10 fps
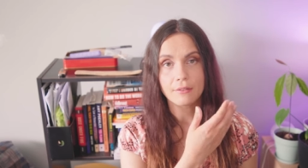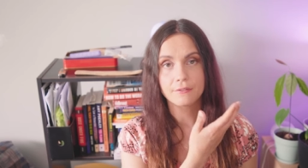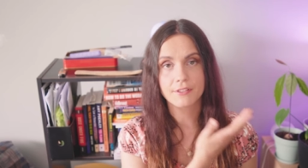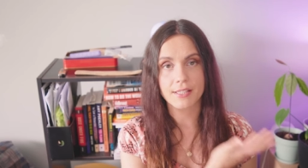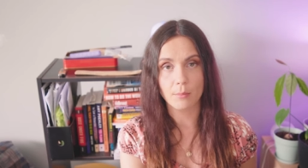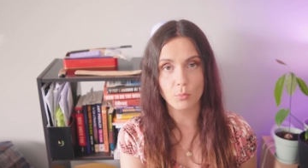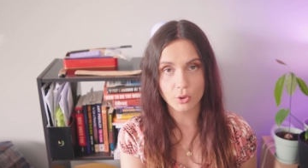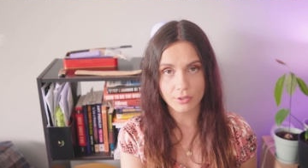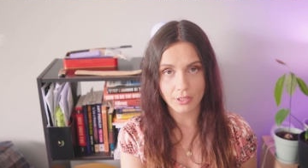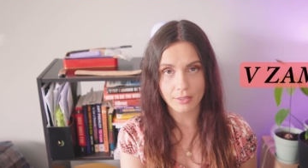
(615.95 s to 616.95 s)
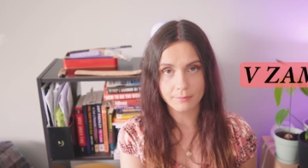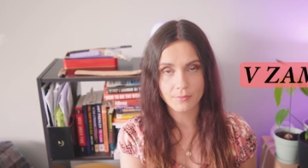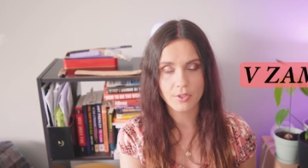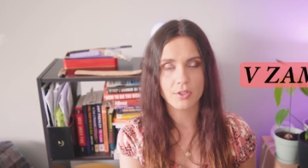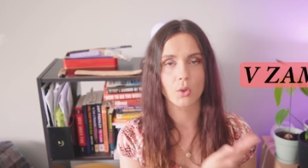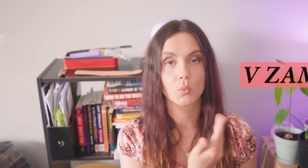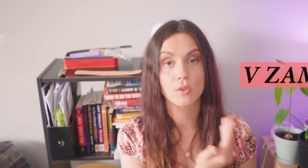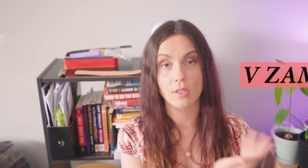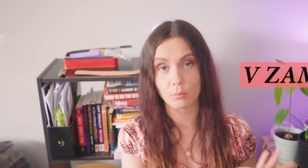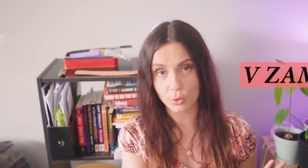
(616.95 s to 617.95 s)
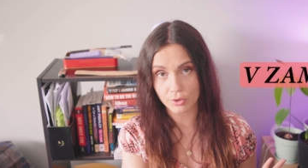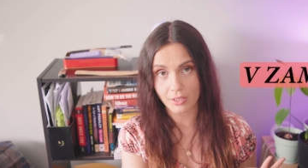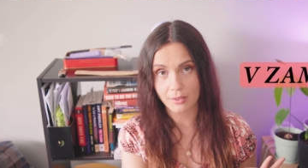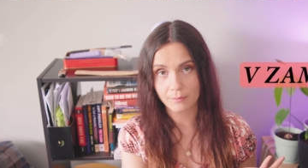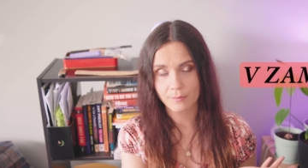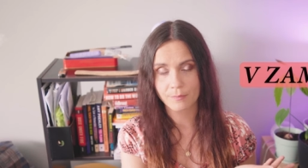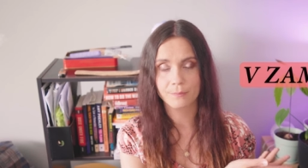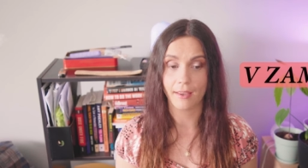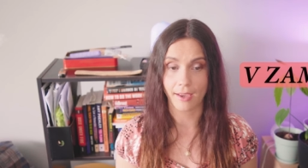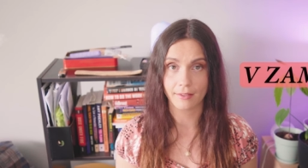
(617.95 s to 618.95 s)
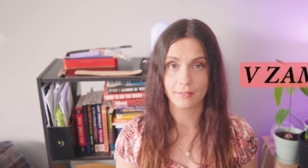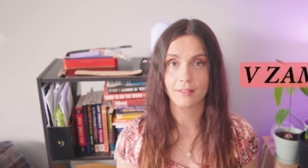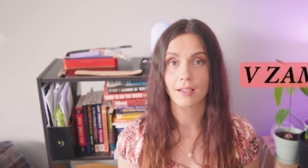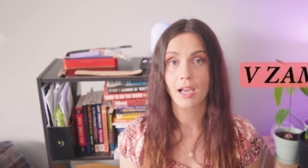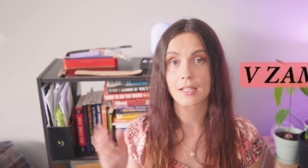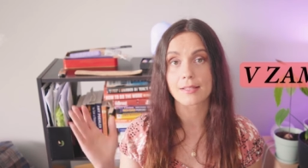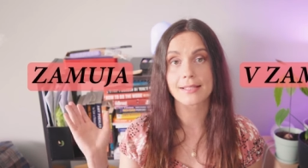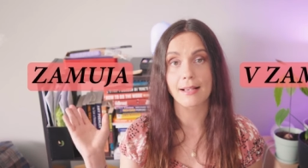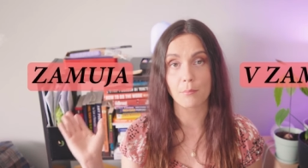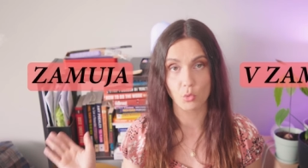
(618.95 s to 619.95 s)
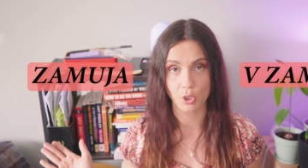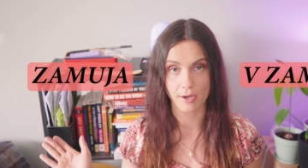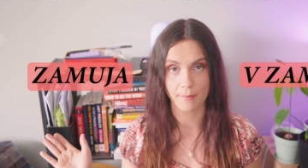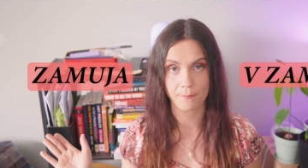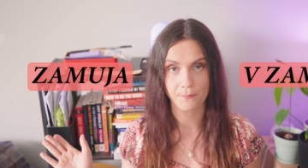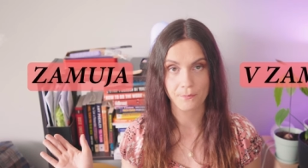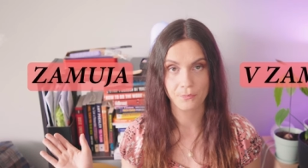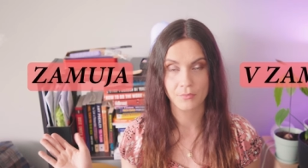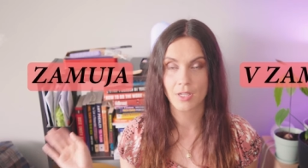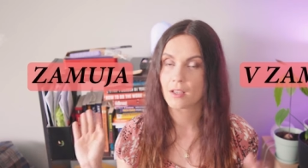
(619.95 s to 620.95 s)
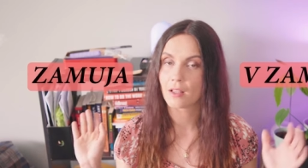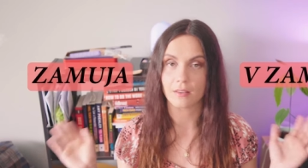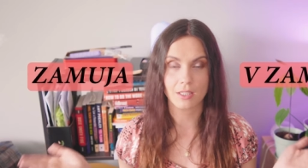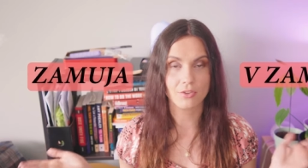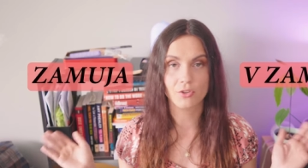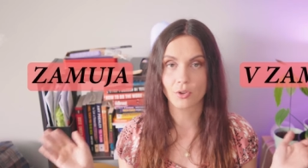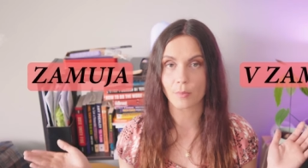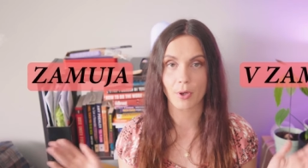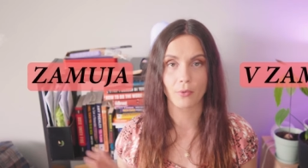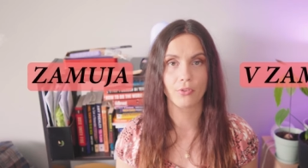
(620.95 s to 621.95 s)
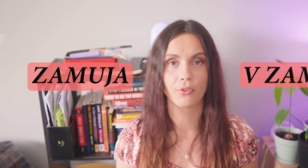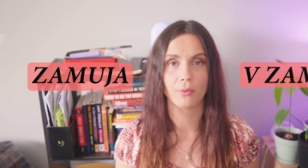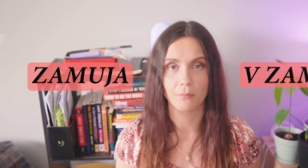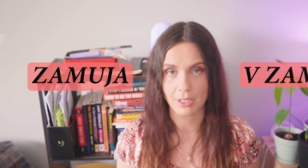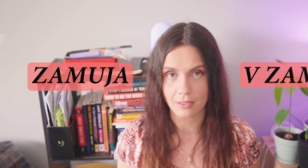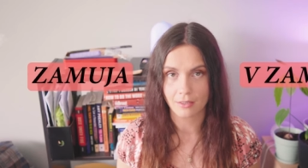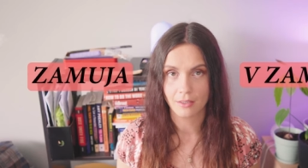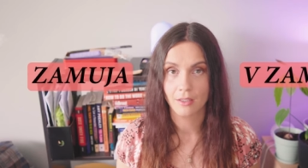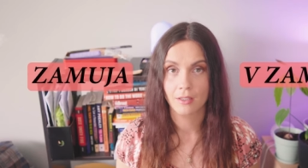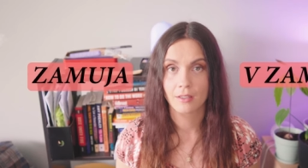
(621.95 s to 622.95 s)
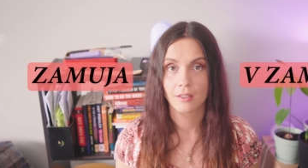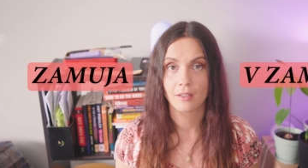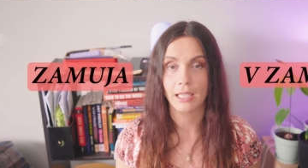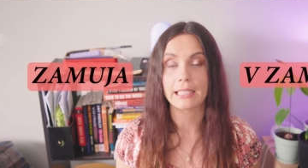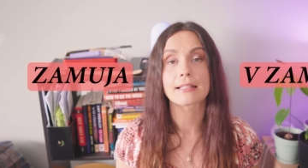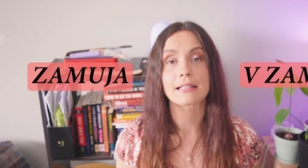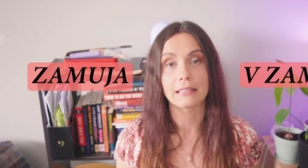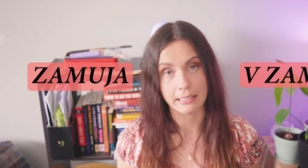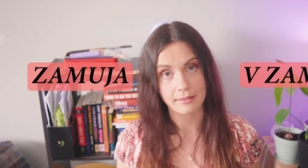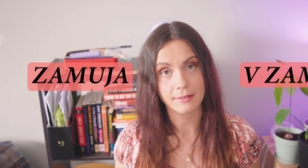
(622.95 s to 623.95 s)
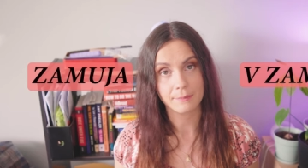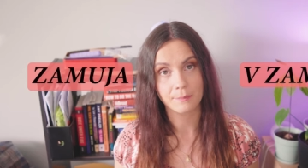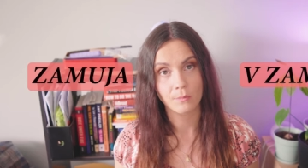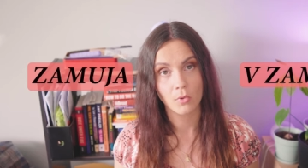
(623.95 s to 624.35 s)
Zamudi, so zamudi, and zamuja. These two both mean it's late.